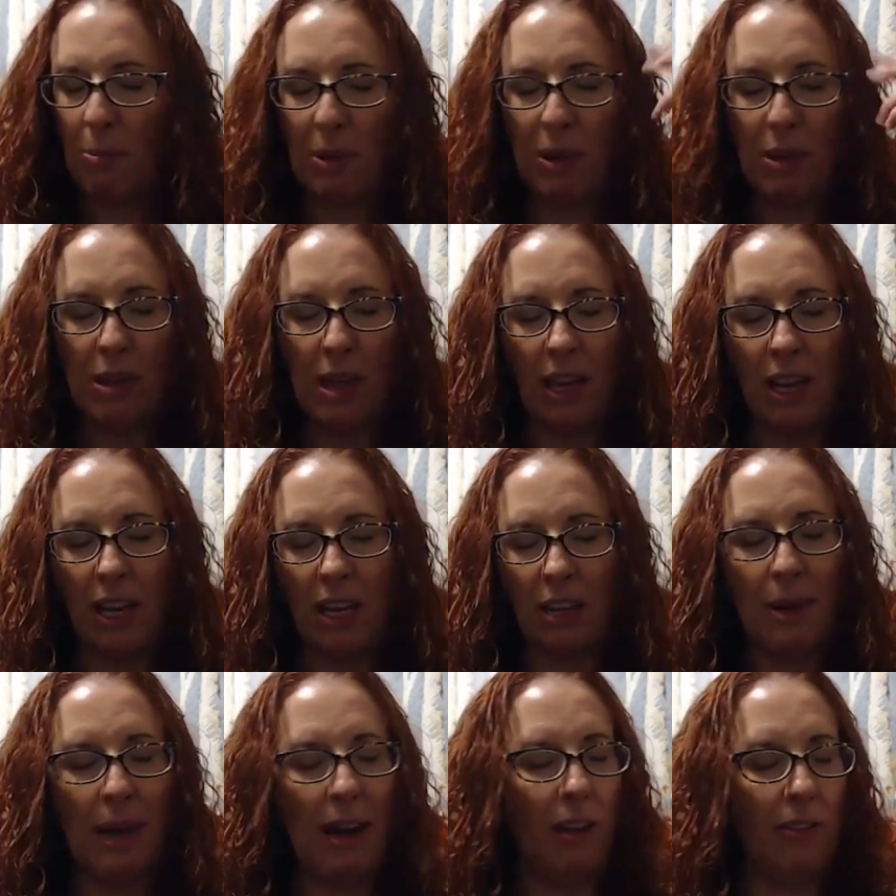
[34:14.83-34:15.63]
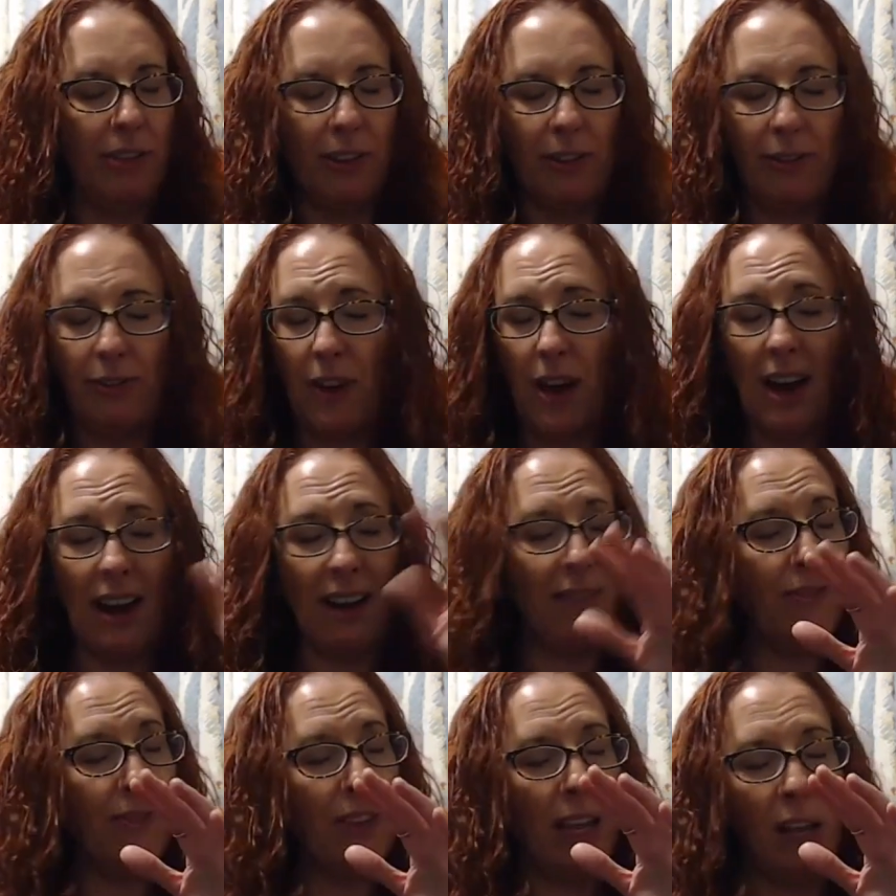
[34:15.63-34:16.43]
be thinking about the
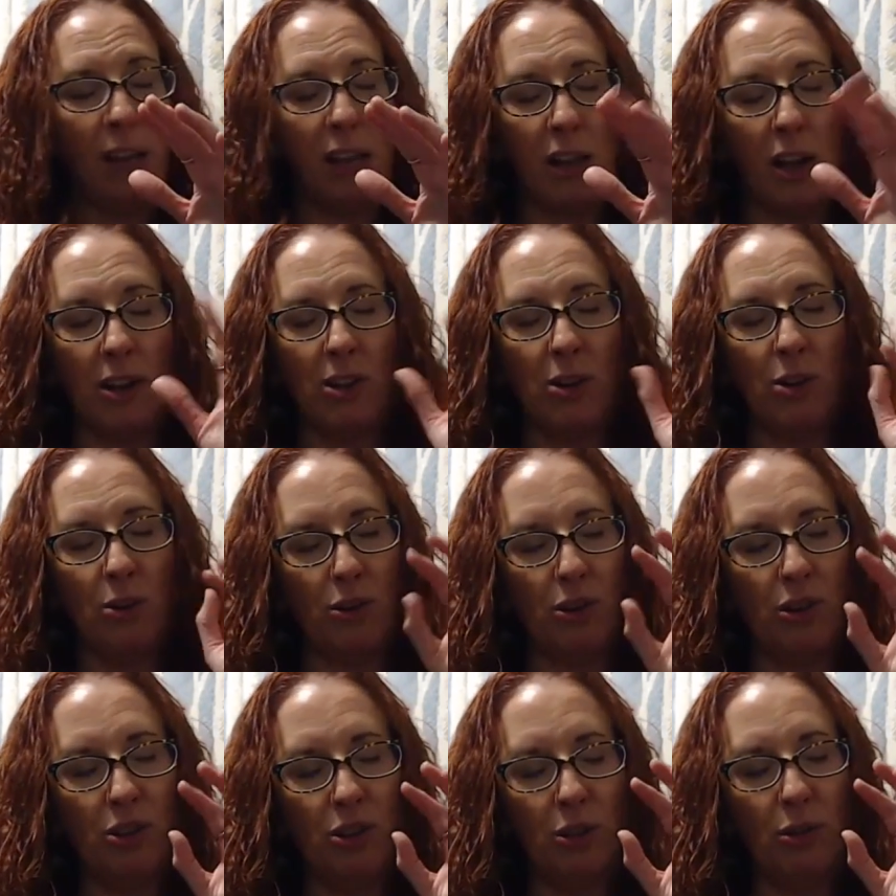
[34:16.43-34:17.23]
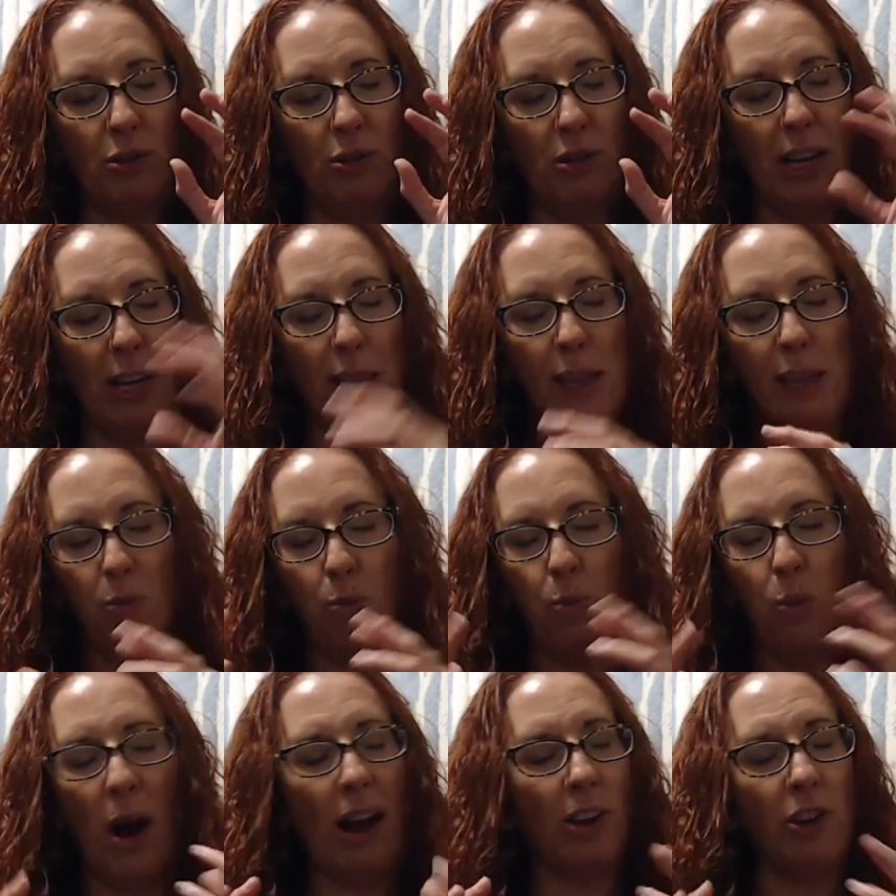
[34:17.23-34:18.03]
5 things on your to-do list
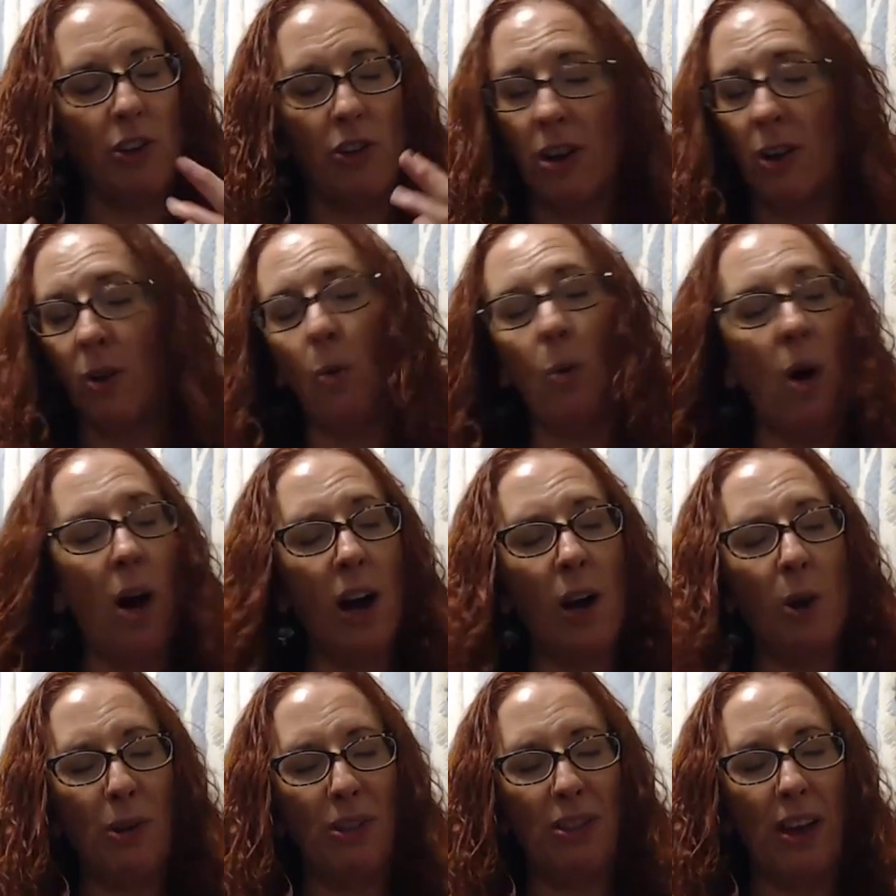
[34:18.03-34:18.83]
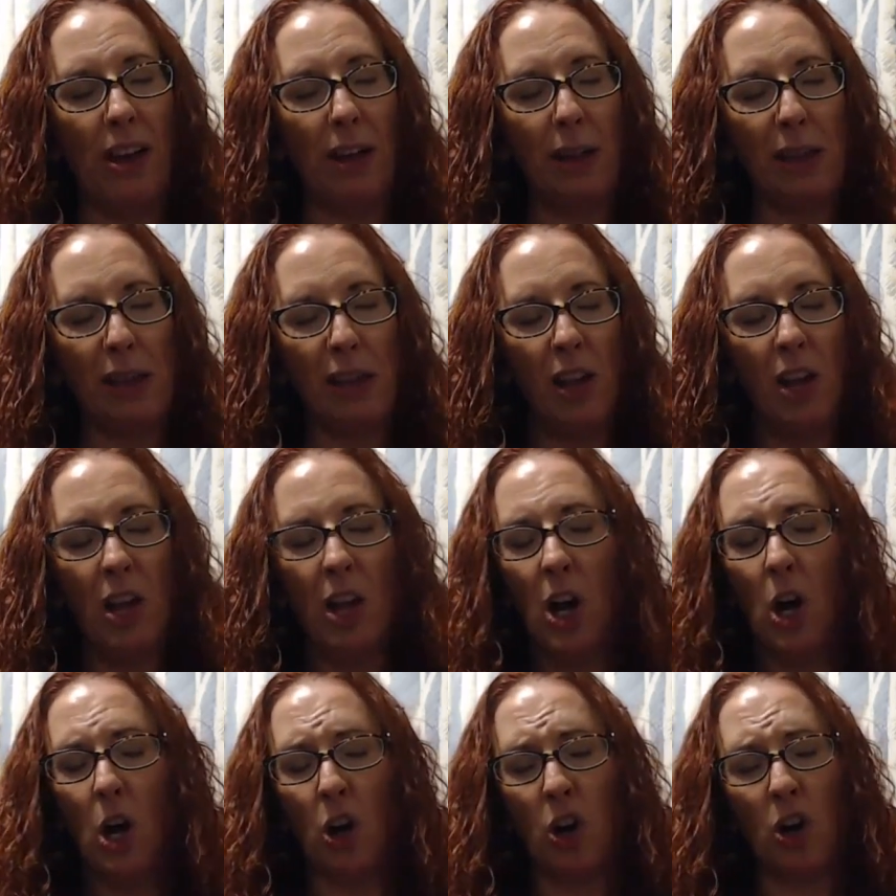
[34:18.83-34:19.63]
while you're on a walk with us,
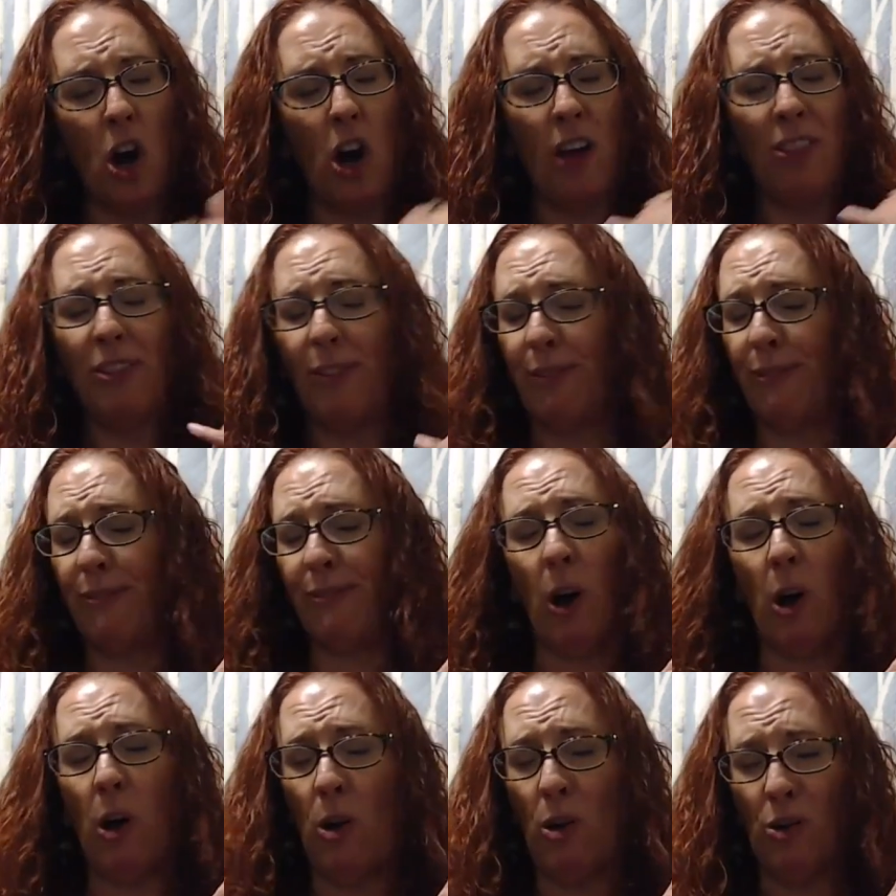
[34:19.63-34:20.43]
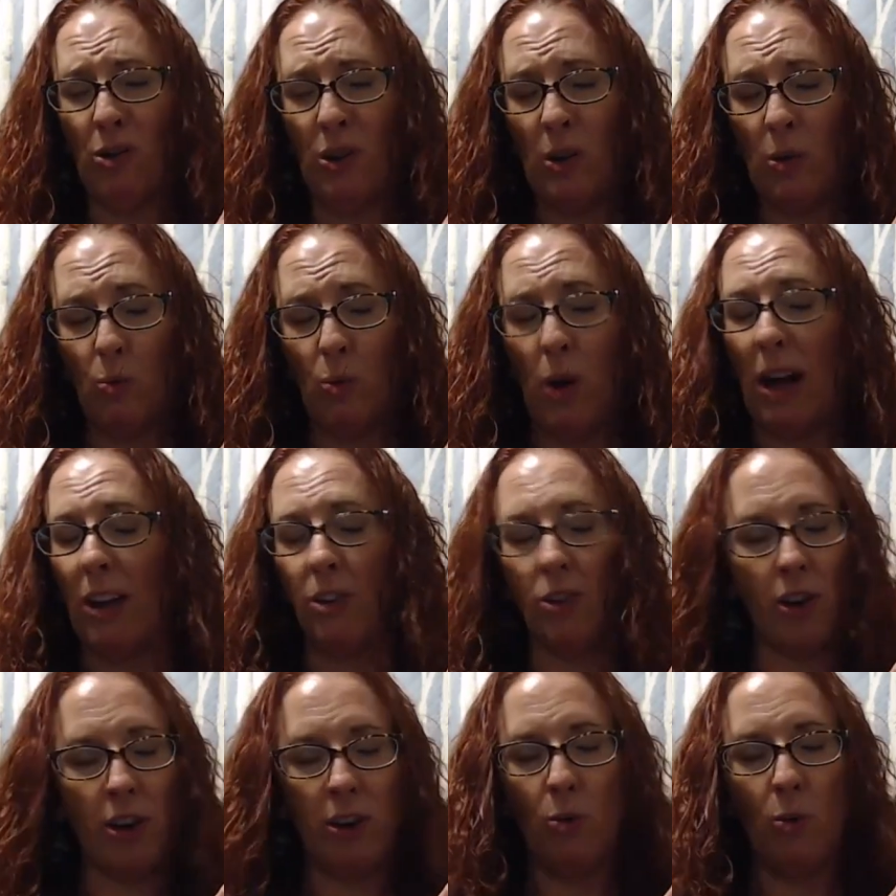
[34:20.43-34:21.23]
or on the phone while
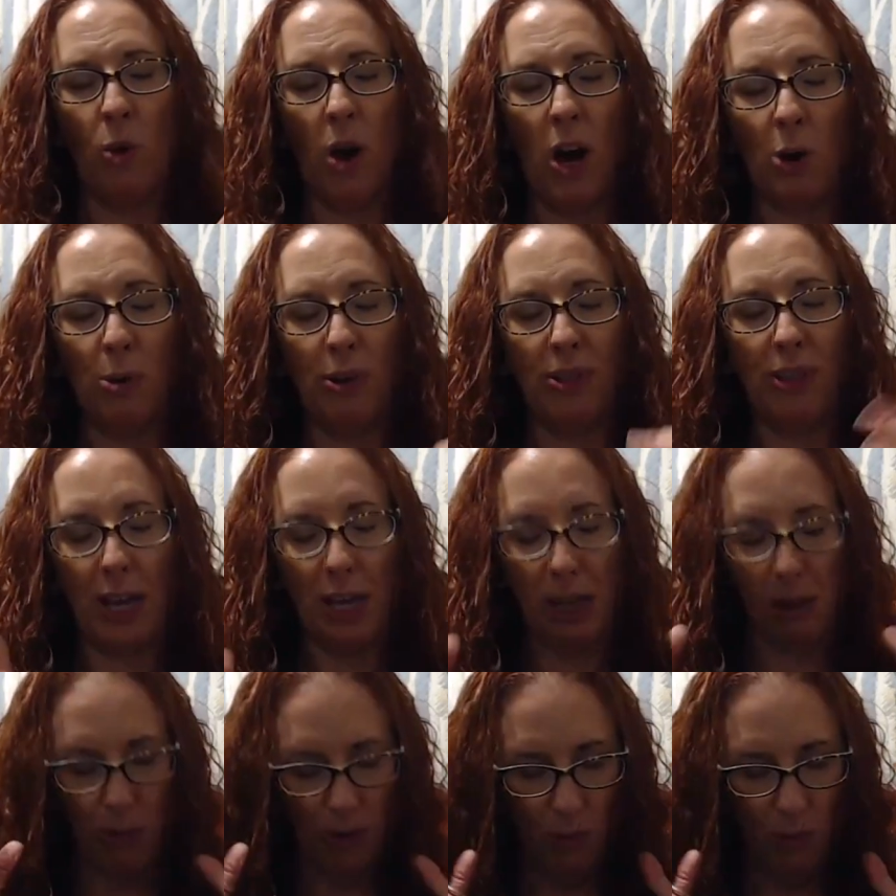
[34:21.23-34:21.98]
you're on a walk with us.